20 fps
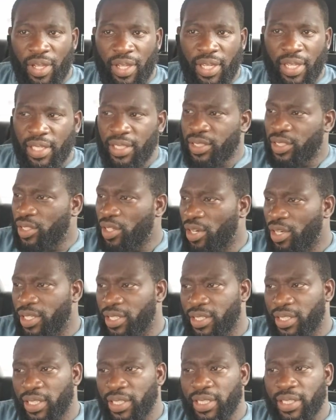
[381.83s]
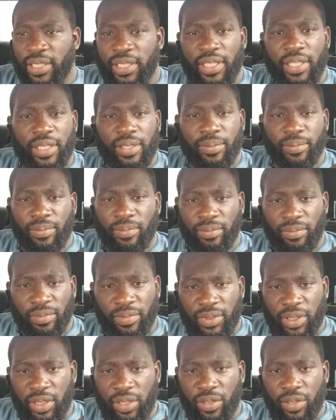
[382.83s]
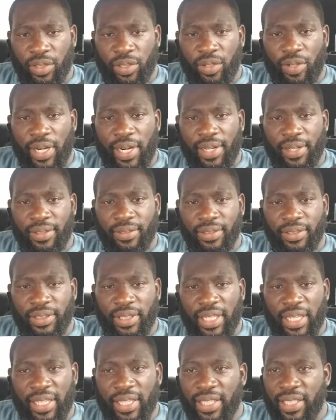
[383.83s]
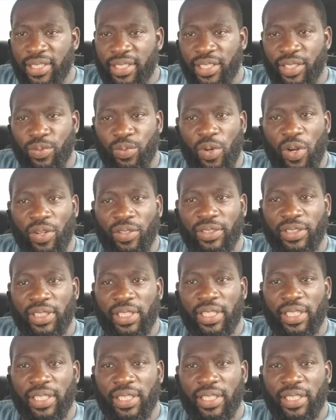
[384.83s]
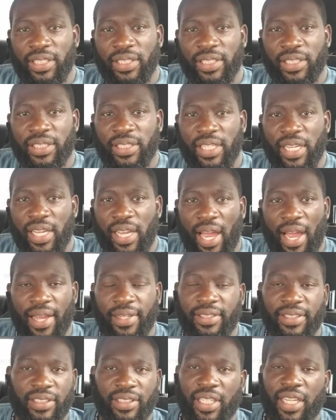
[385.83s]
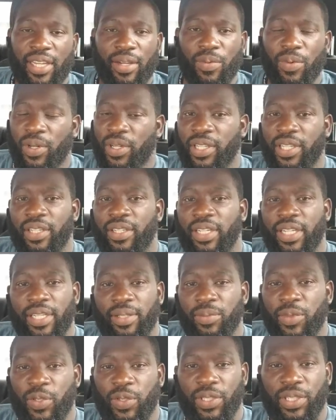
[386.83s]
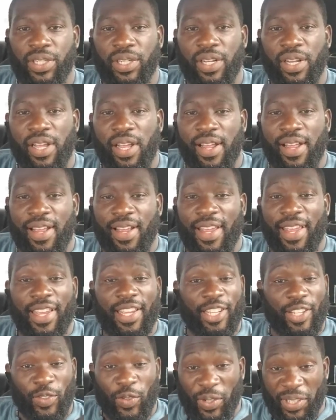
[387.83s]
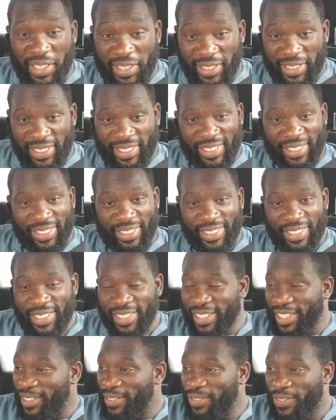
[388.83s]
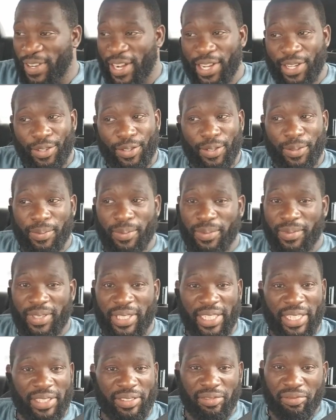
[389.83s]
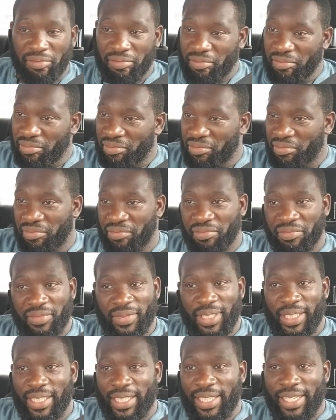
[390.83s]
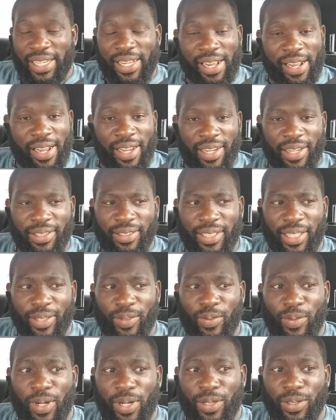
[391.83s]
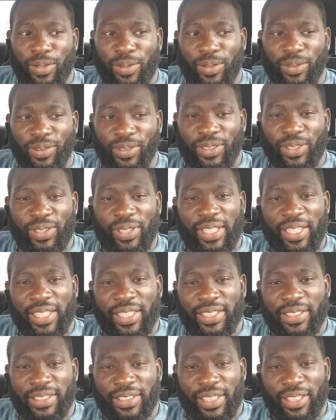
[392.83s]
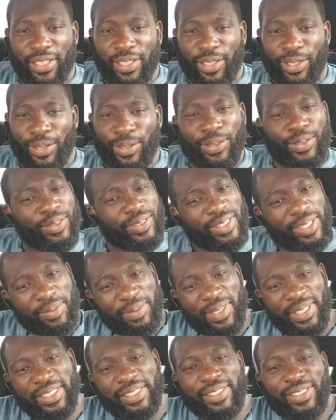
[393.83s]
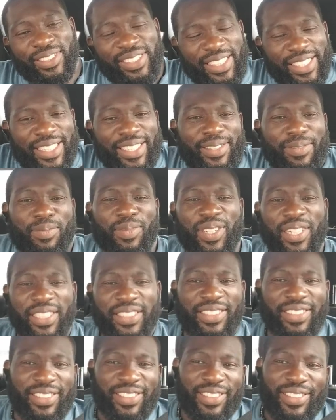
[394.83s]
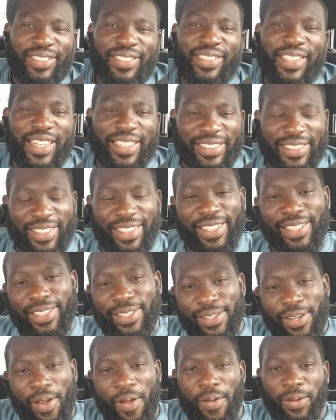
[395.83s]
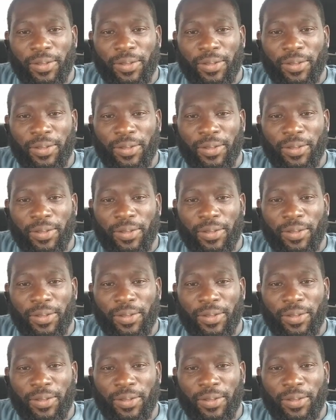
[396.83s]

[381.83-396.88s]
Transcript: He started cleaning up, you know, the grounds, and he just walks in and he just say, I just can't work here anymore. And he quits. Then fire him, then I'm like, whoa, go ahead, Shango. I mean, go ahead, boy. I see you.